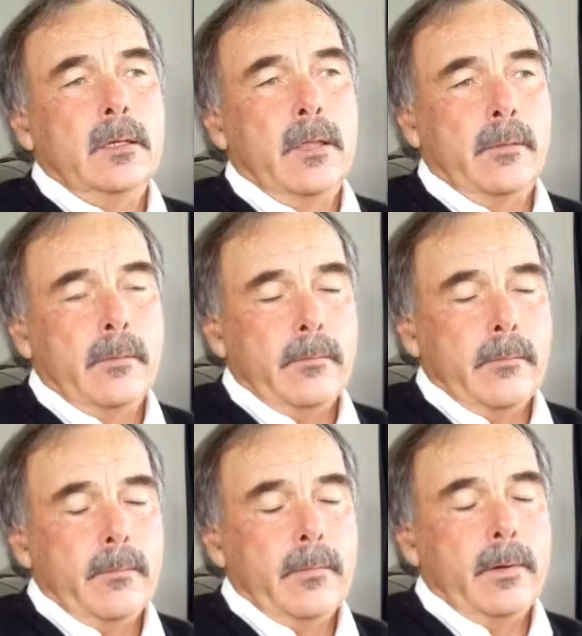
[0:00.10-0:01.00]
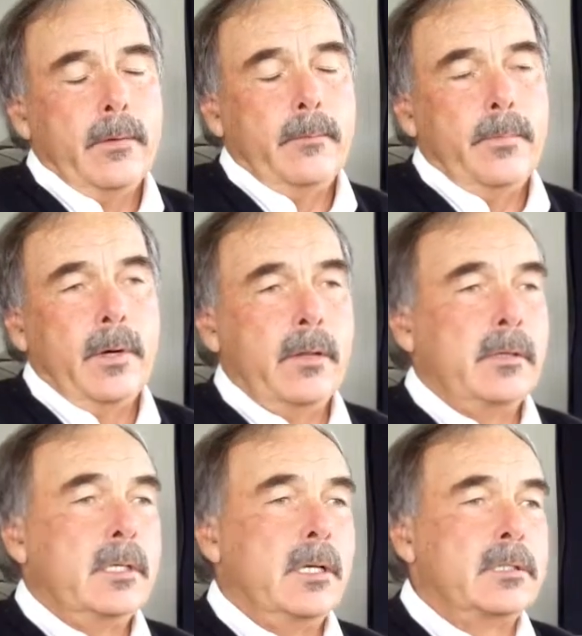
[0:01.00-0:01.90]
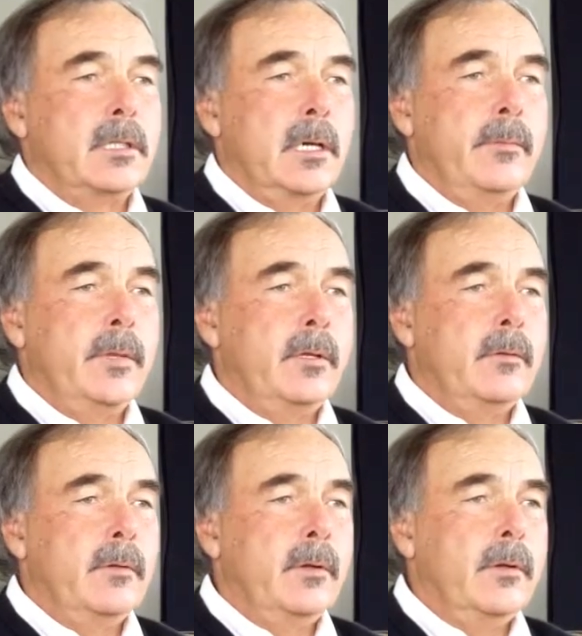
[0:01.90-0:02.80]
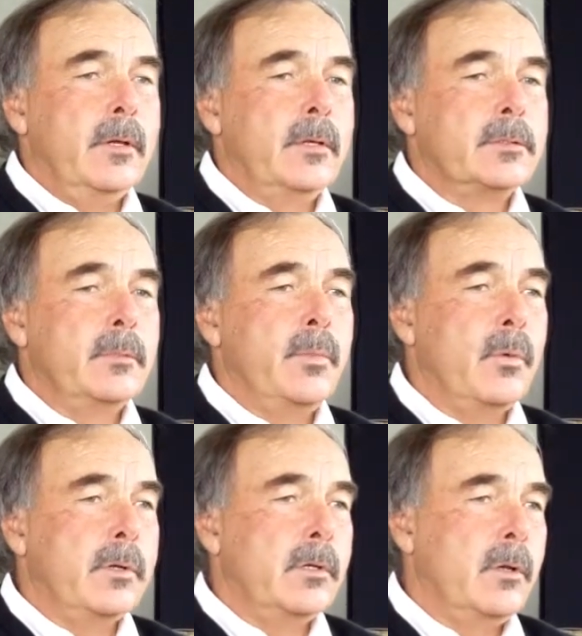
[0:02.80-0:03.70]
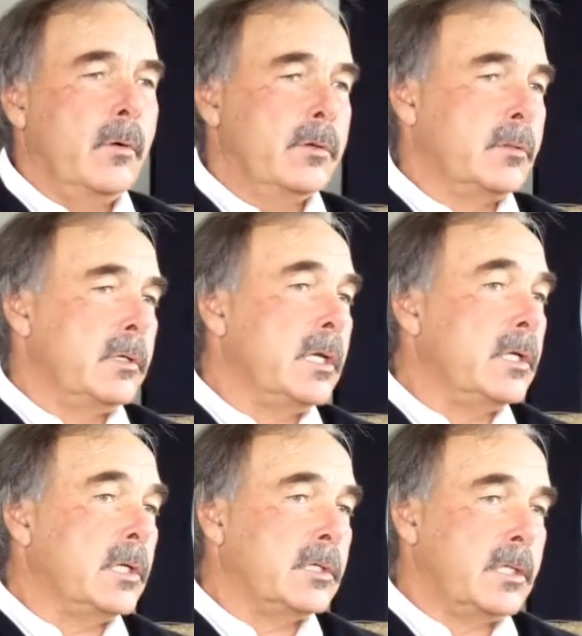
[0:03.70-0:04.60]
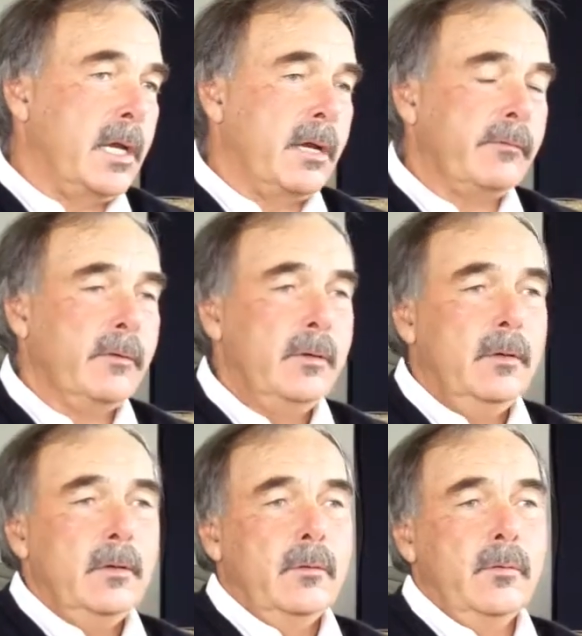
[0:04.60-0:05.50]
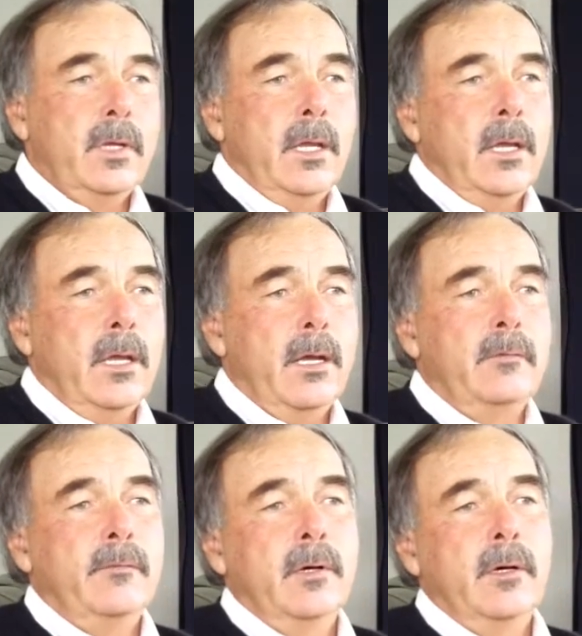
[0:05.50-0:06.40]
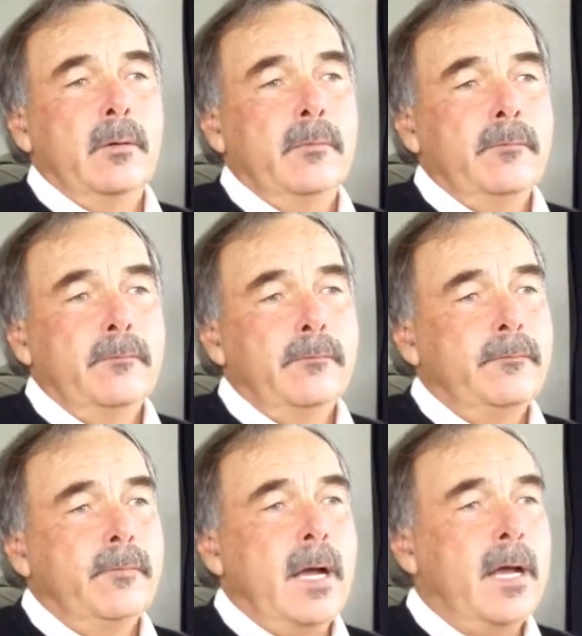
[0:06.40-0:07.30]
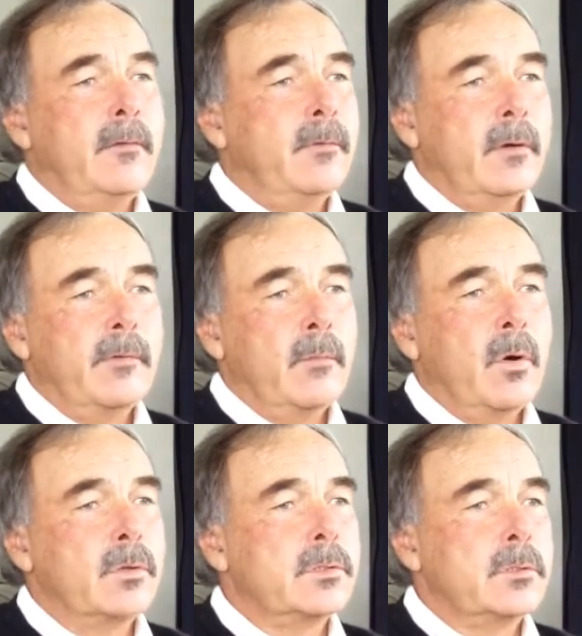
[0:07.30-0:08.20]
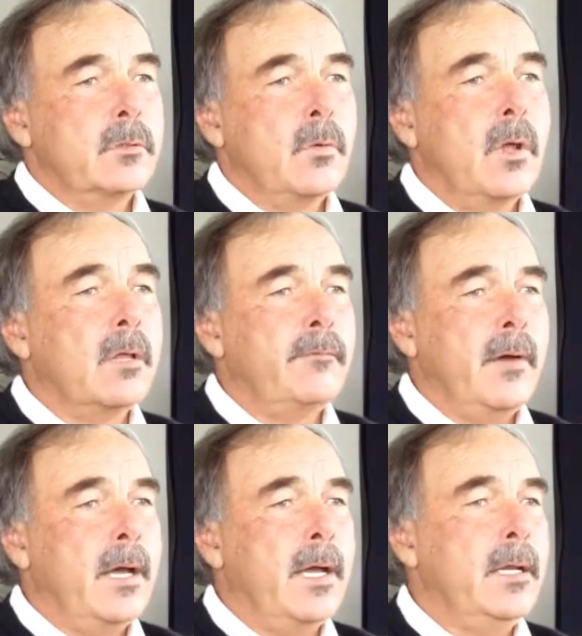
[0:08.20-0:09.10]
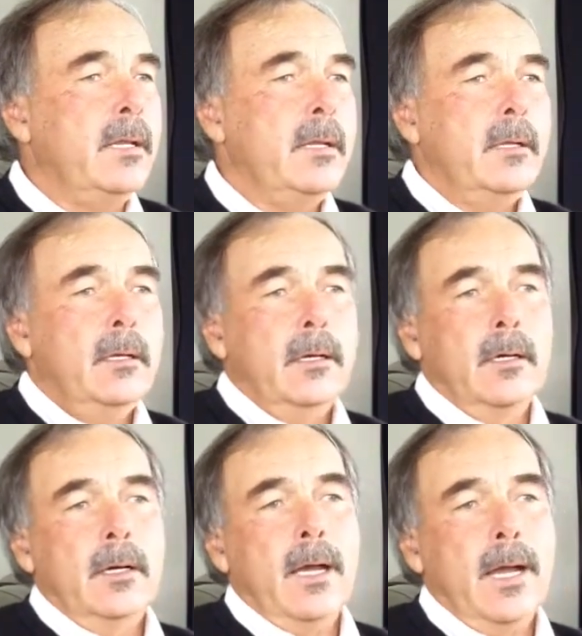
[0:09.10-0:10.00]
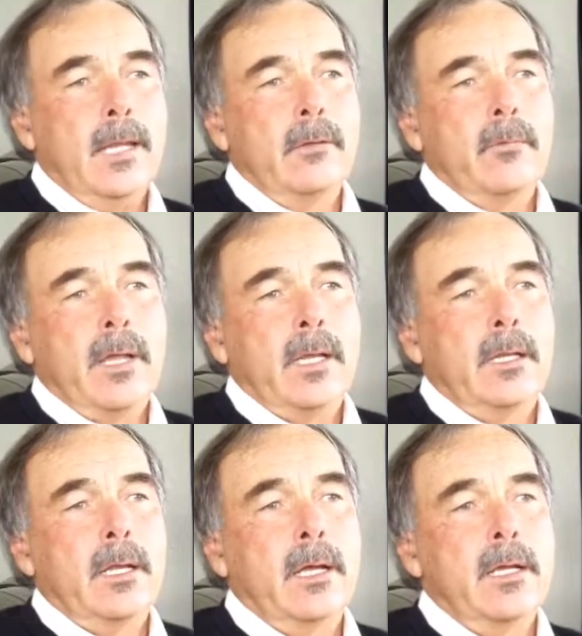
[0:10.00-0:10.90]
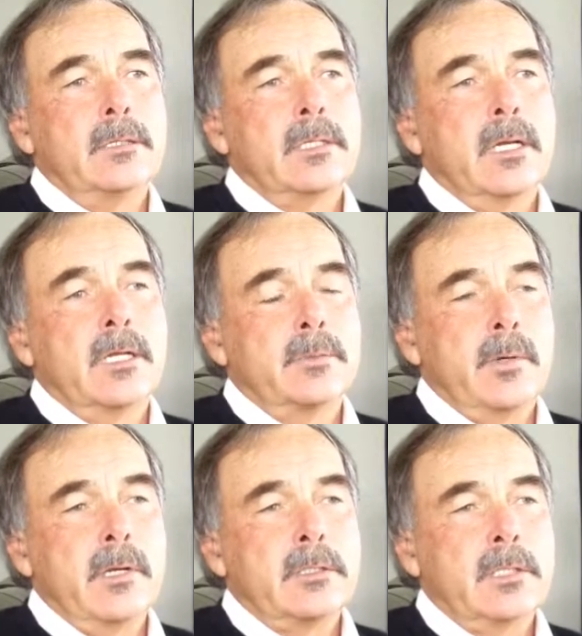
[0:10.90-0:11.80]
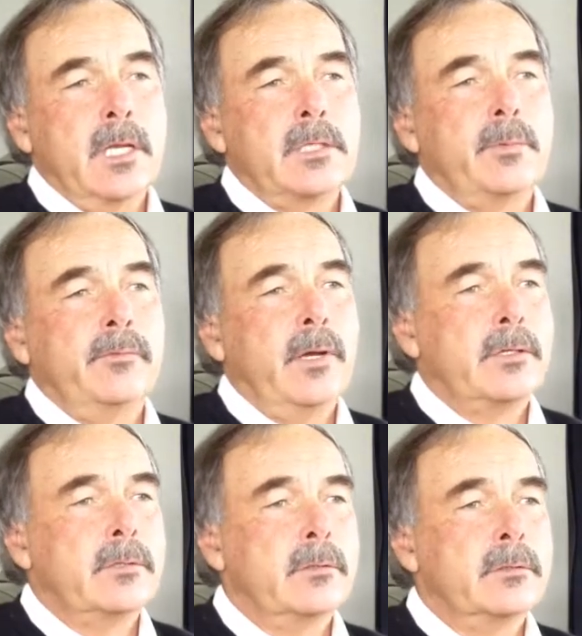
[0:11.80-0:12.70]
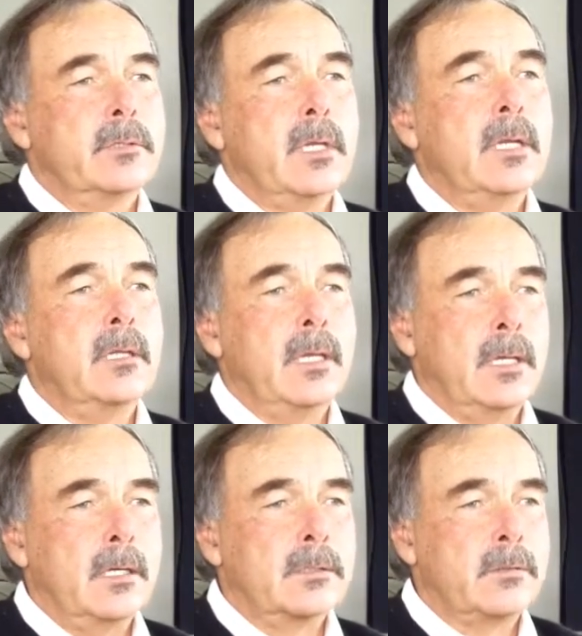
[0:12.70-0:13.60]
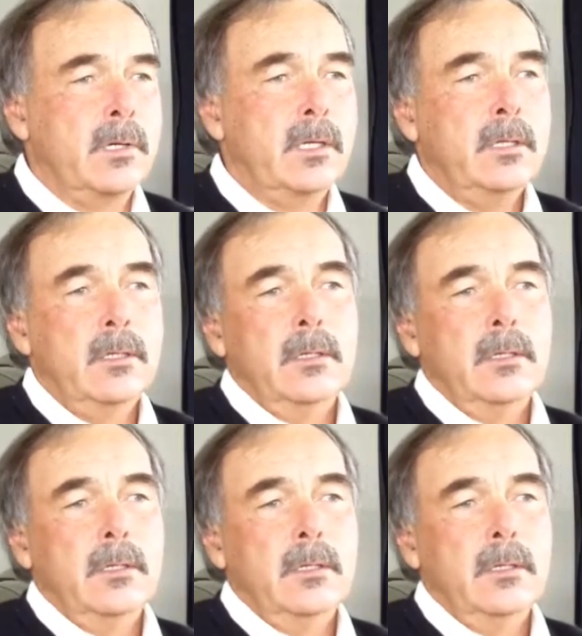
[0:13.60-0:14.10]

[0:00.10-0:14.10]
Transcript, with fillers: another uh, part of the tennis club that uh, is important to know is our teaching staff. We have uh, five of the most qualified, highly recognized, and experienced tennis professionals in the industry.